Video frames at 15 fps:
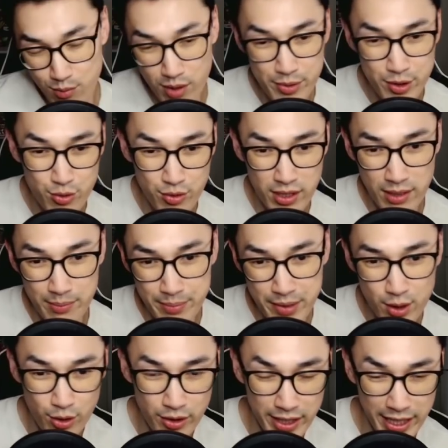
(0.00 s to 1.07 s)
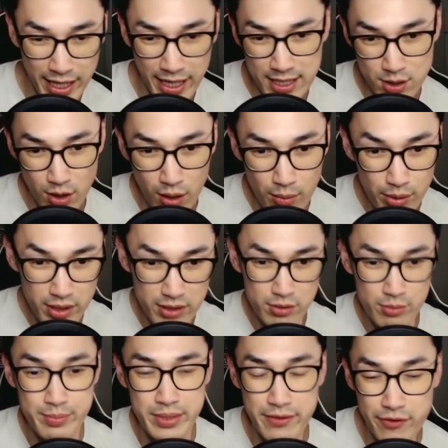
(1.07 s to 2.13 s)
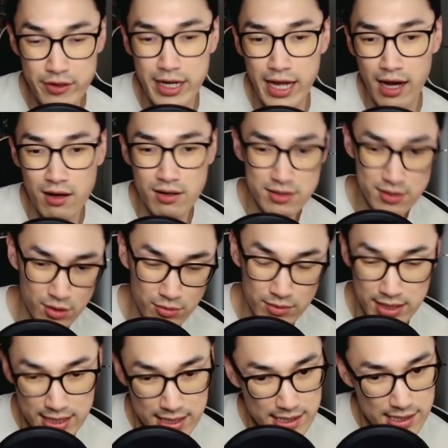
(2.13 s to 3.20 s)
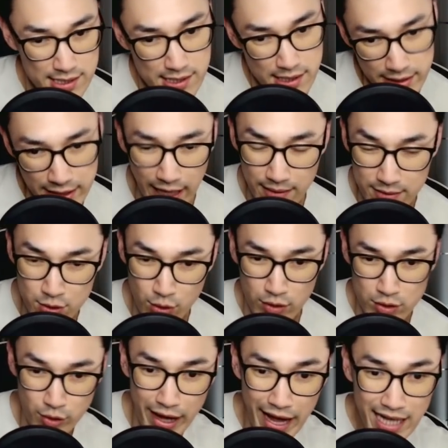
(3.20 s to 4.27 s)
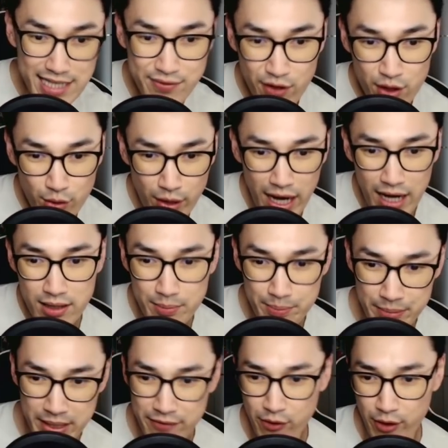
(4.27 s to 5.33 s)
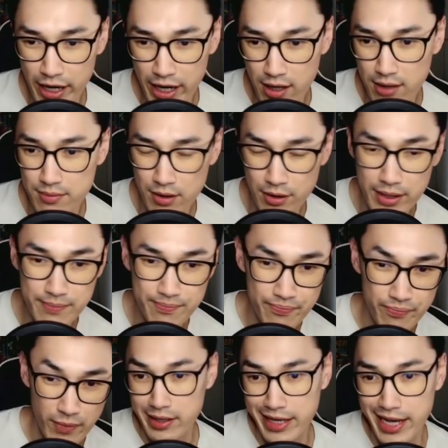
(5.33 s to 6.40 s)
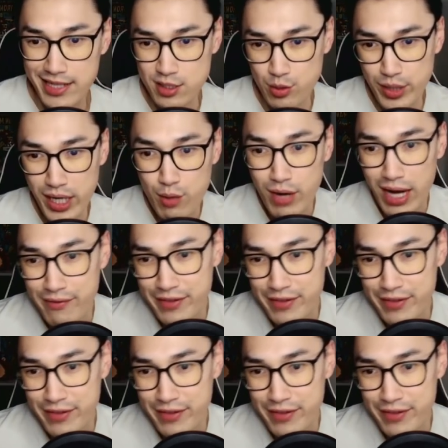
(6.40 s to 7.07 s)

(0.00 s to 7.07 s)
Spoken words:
between a B or an A. So I'll put it to B for now. So yeah, so S for ground, B for air, all right? Okay, so we got Ravi